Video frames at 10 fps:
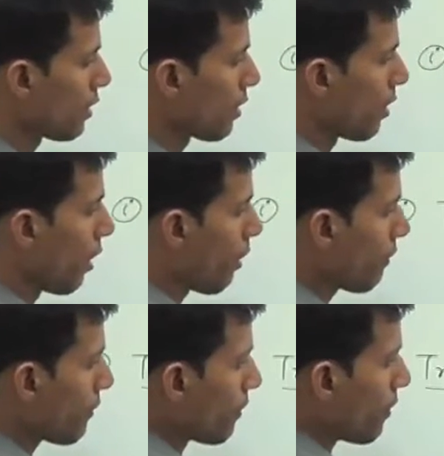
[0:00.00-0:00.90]
of
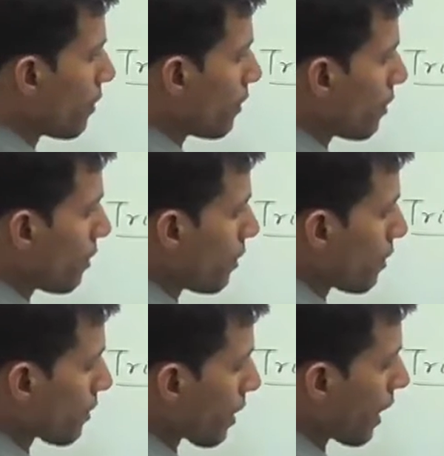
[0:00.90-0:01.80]

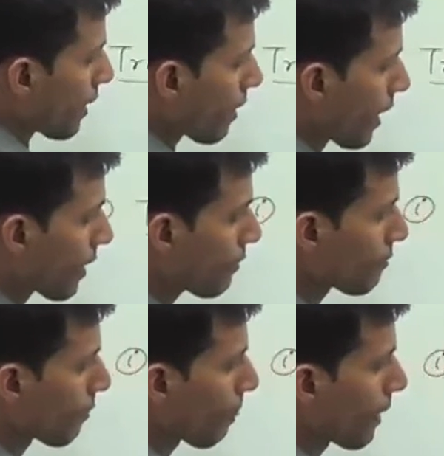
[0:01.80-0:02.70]
the let line
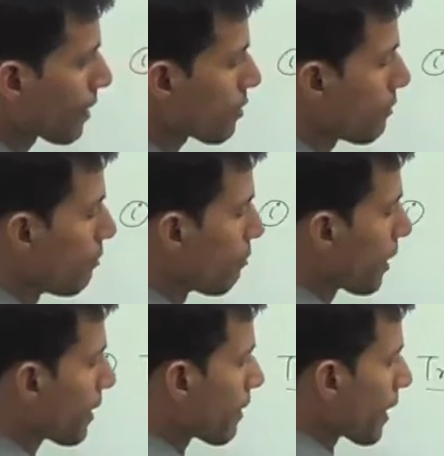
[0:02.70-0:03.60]
is
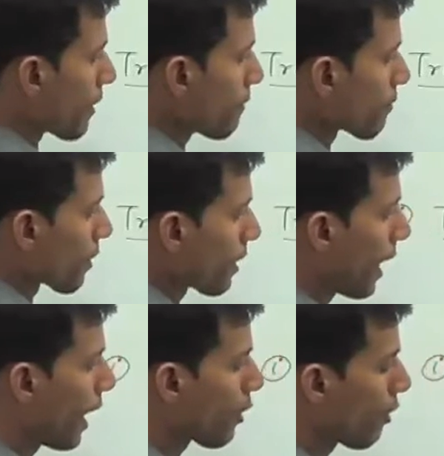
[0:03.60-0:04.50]
meeting the
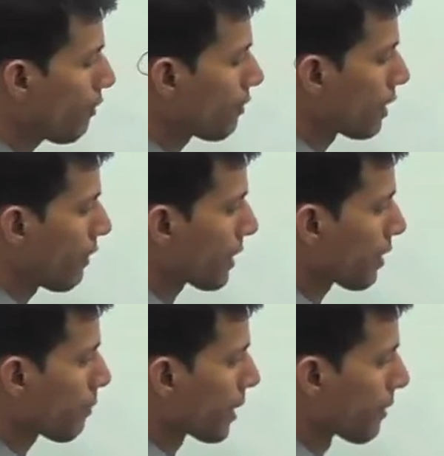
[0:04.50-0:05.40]
head of the vector
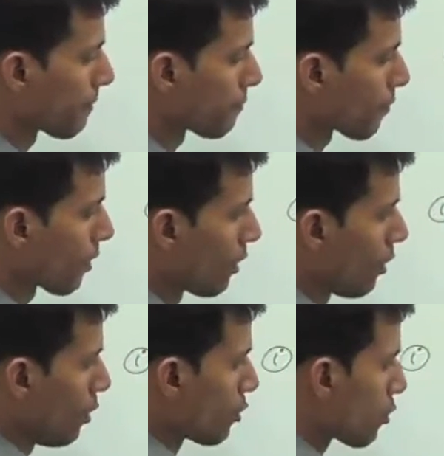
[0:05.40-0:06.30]
B.
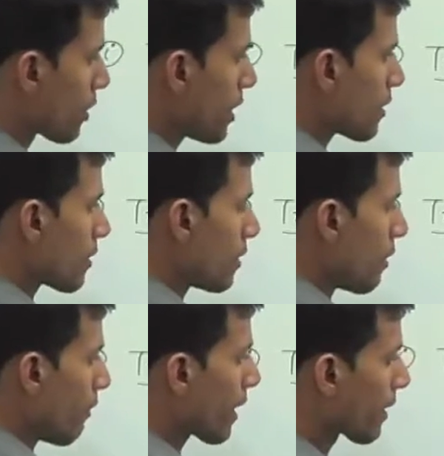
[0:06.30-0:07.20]
So this
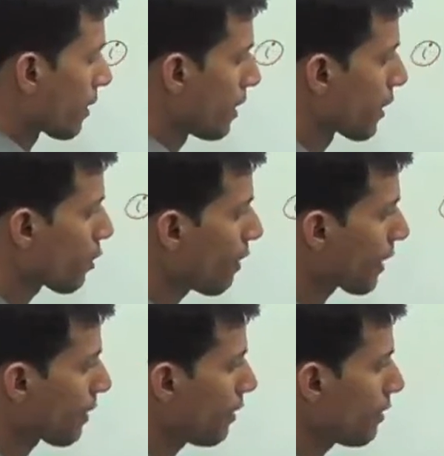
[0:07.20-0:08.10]
vector, the new
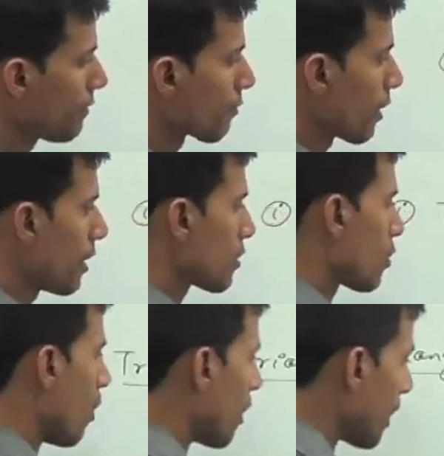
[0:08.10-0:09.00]
vector, is
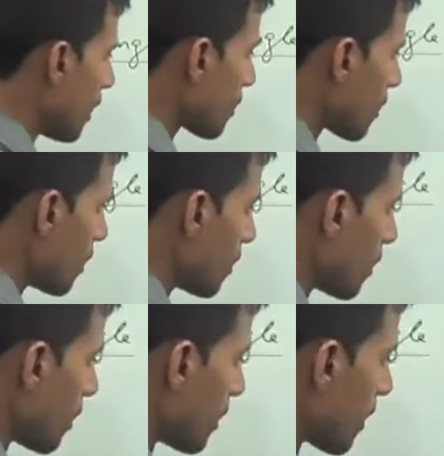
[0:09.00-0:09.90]
called as
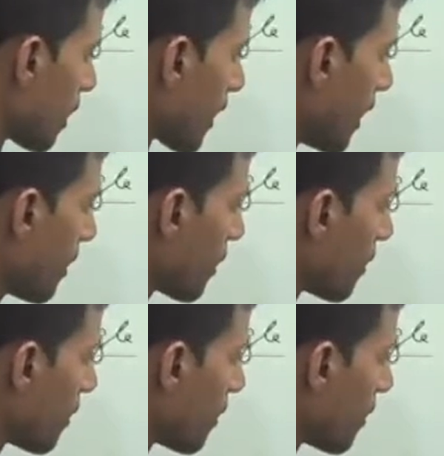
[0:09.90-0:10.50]
resultant,